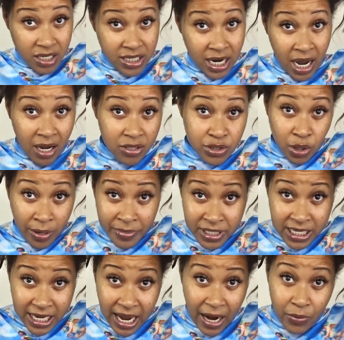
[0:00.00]
Now
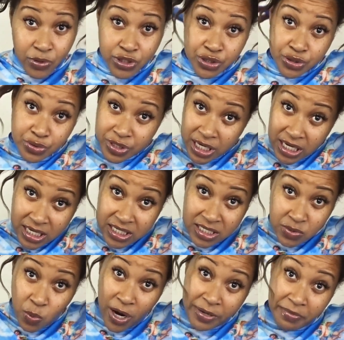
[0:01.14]
normally I would do this
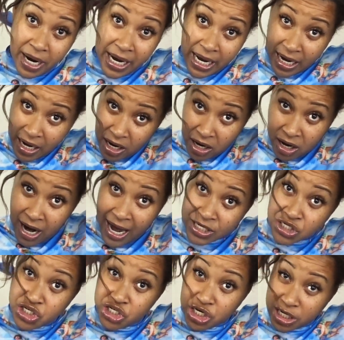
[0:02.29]
when my hair
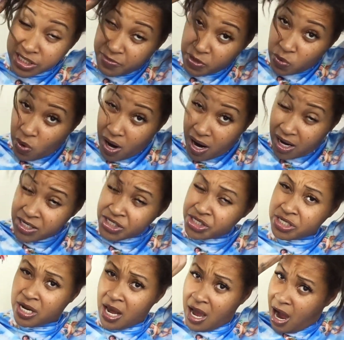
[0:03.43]
has just been washed.
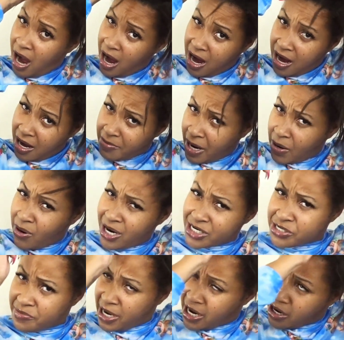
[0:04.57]
I
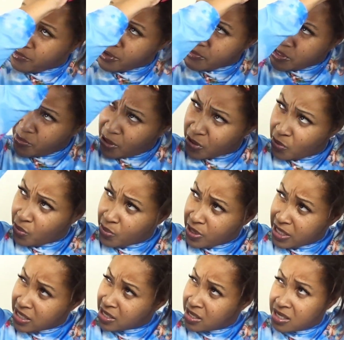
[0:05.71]
washed my hair maybe about a
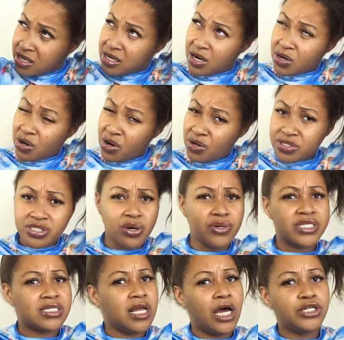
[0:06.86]
week ago, so
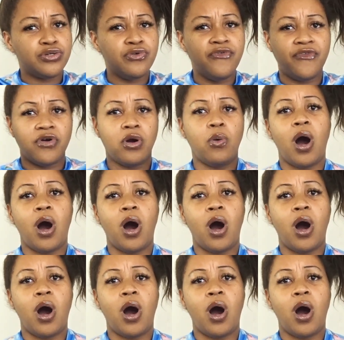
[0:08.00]
it's not due for a